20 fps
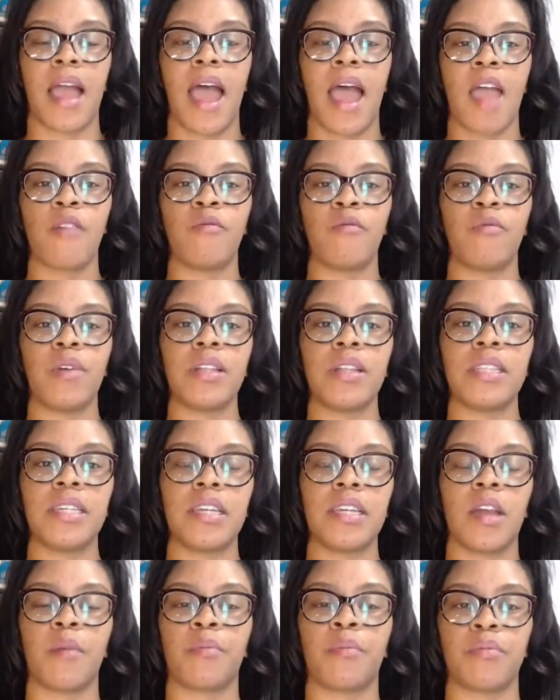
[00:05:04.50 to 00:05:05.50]
I really
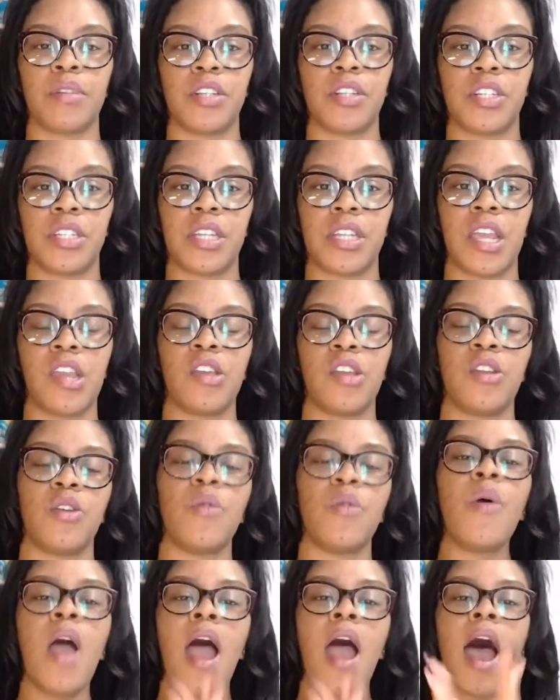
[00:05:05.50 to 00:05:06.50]
appreciate
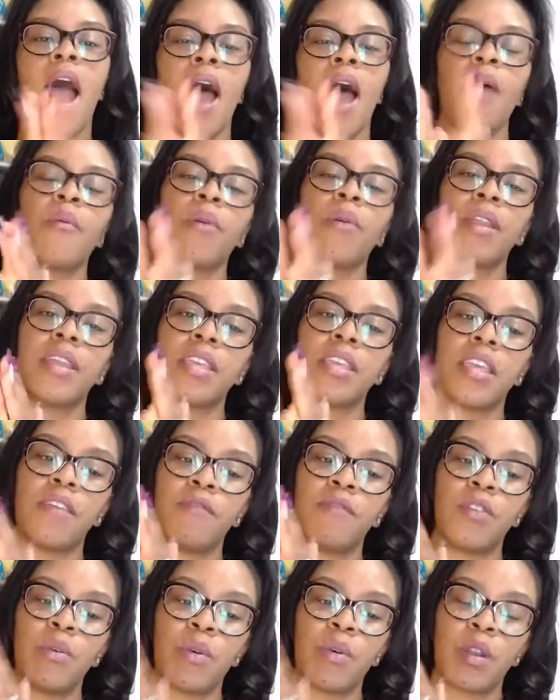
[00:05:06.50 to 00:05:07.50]
you. I want to give
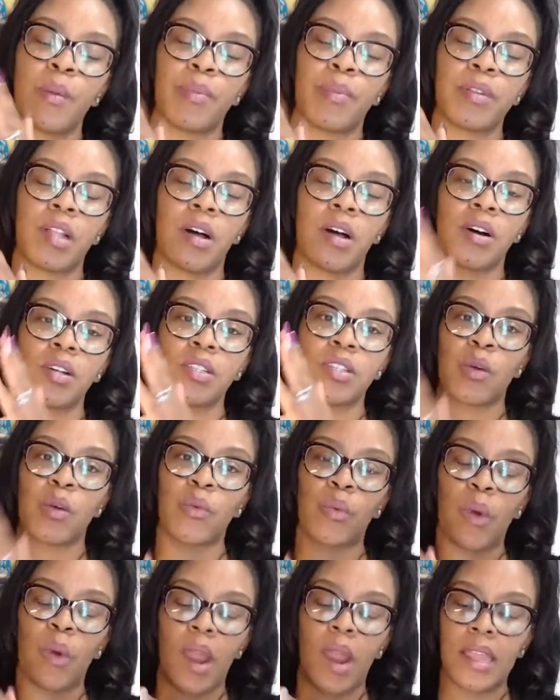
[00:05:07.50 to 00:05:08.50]
you an applause
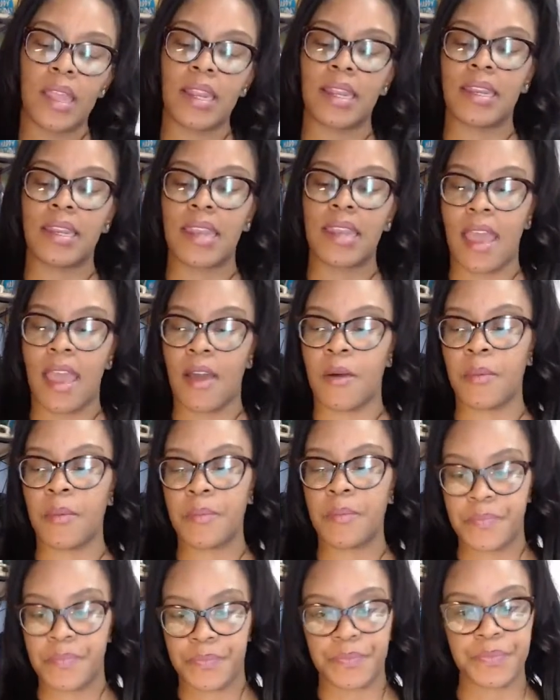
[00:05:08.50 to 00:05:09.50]
right now.
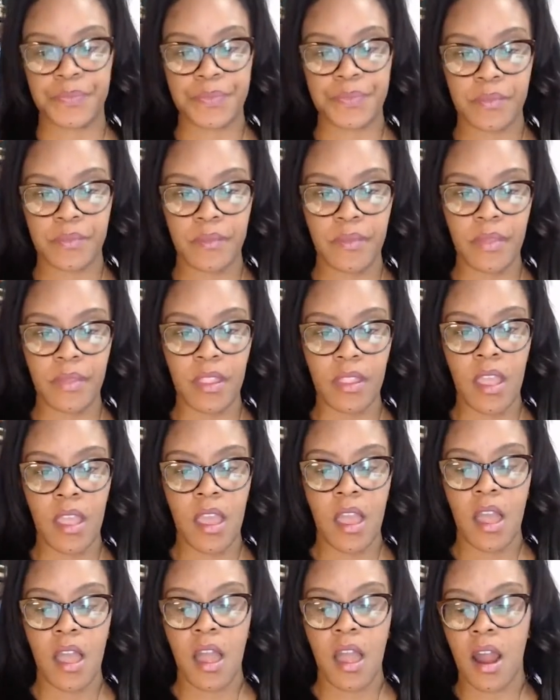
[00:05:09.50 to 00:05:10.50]

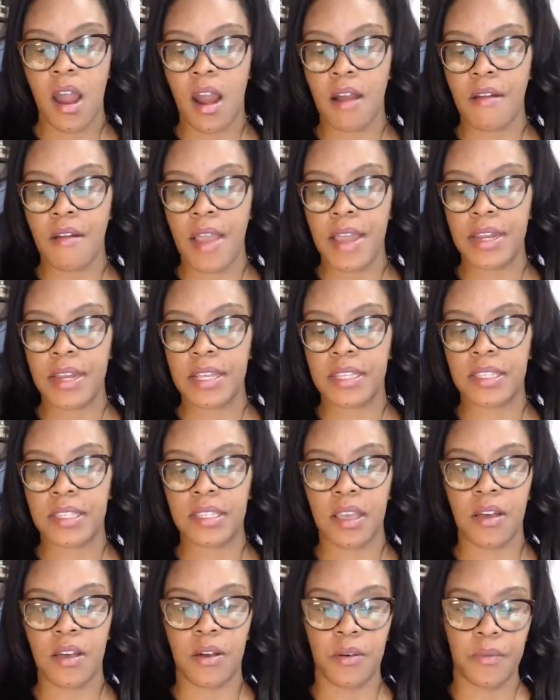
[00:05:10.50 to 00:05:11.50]
Alrighty,
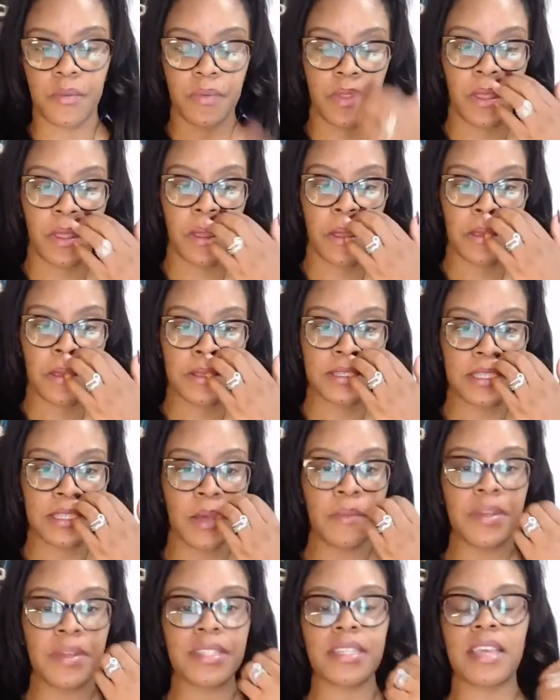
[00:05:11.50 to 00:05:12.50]
so
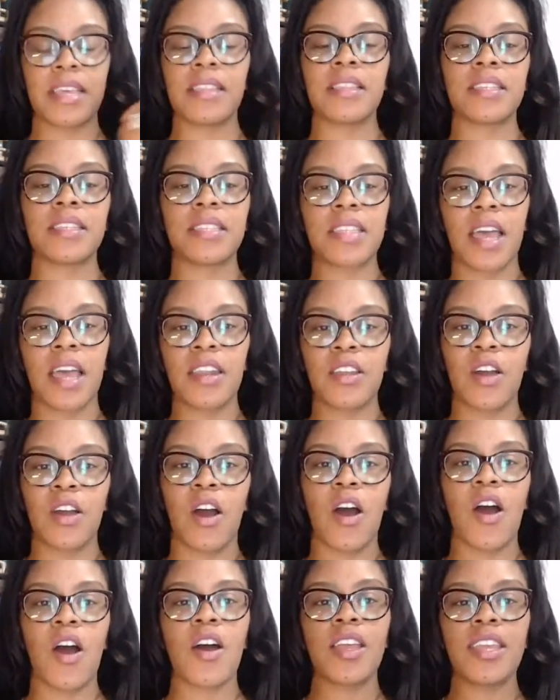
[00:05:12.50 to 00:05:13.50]
someone's in the study
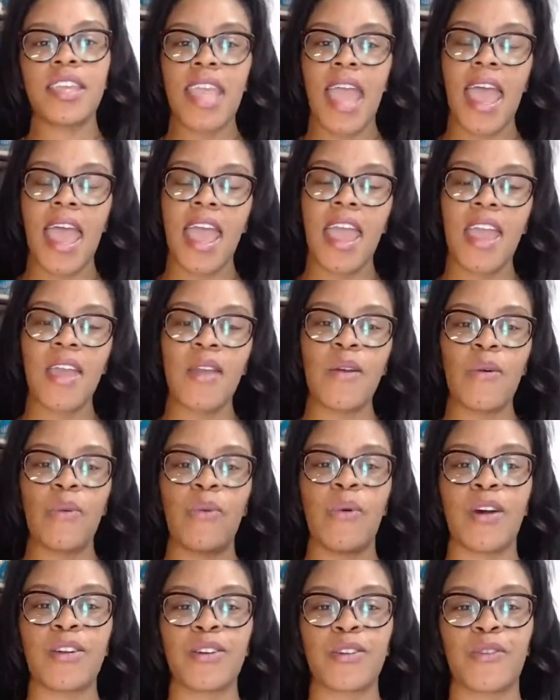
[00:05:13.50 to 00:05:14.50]
hall. Yay,
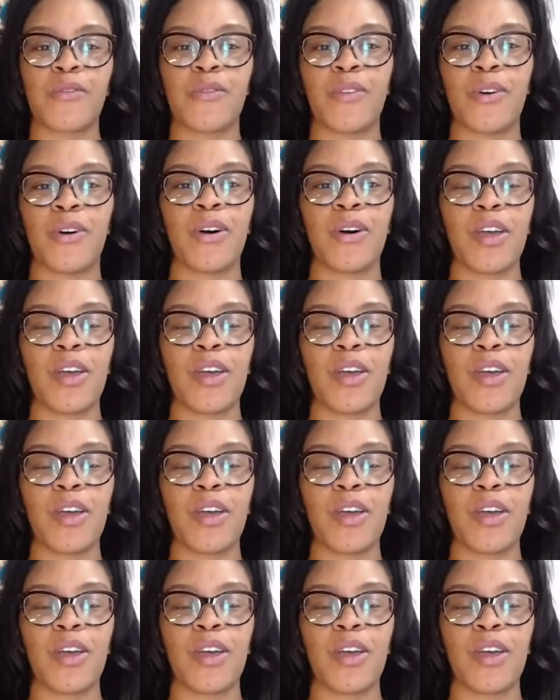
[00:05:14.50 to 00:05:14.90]
wonderful.